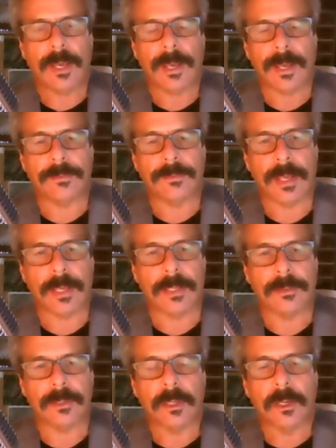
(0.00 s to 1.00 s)
and they,
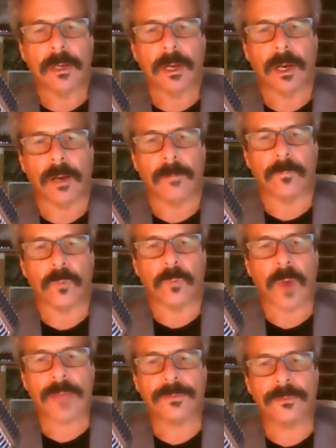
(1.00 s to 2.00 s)
um,
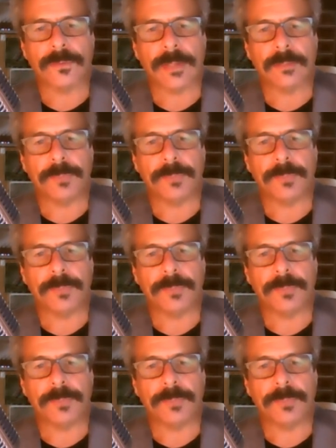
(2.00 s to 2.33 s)
rather than it